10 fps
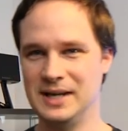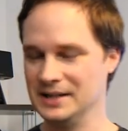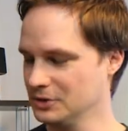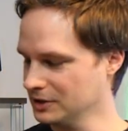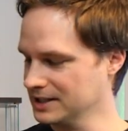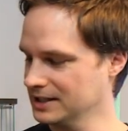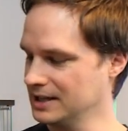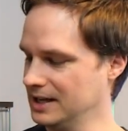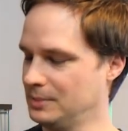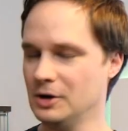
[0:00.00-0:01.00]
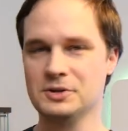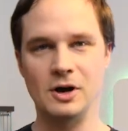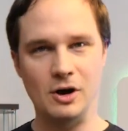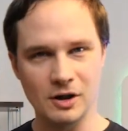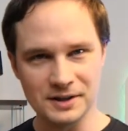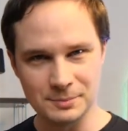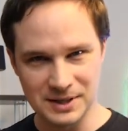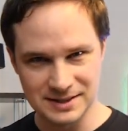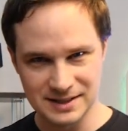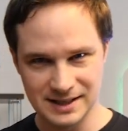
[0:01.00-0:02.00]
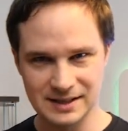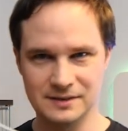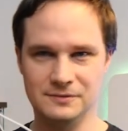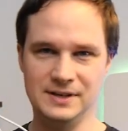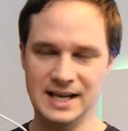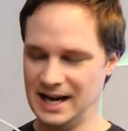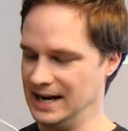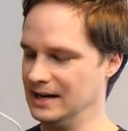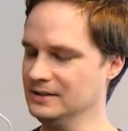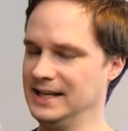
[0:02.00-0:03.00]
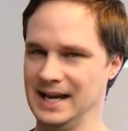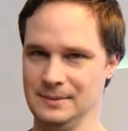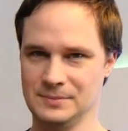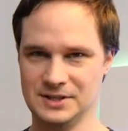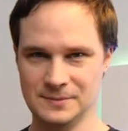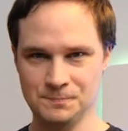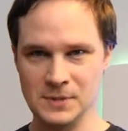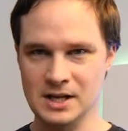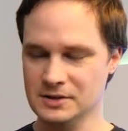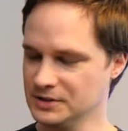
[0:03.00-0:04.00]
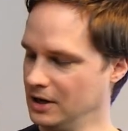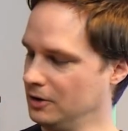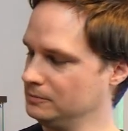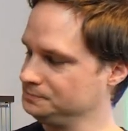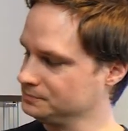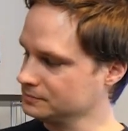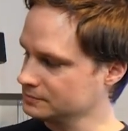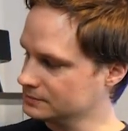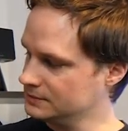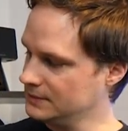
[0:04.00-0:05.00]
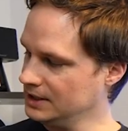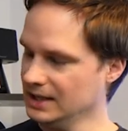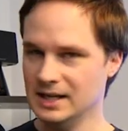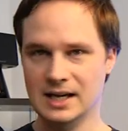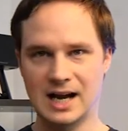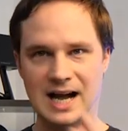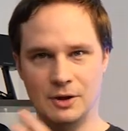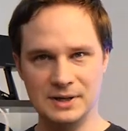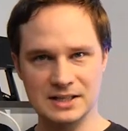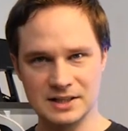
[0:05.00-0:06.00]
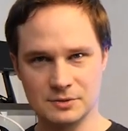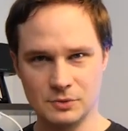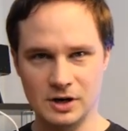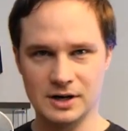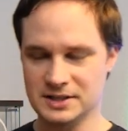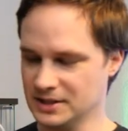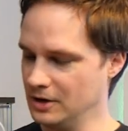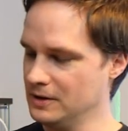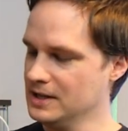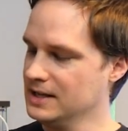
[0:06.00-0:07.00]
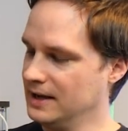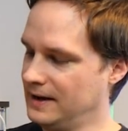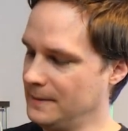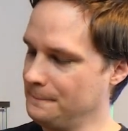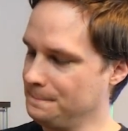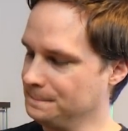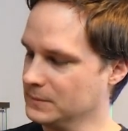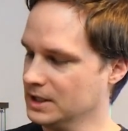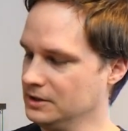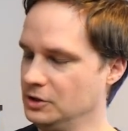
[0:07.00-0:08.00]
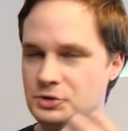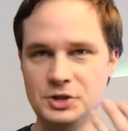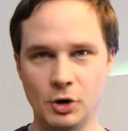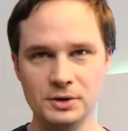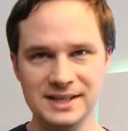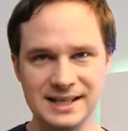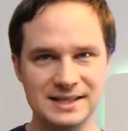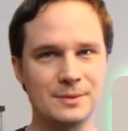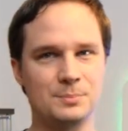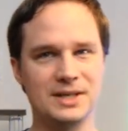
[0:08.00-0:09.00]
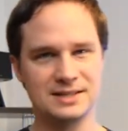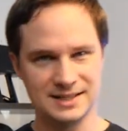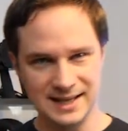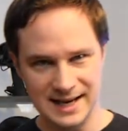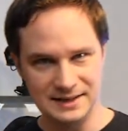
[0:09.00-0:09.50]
we are talking about all the PC VR games. So, how does it work? So, you don't need a PC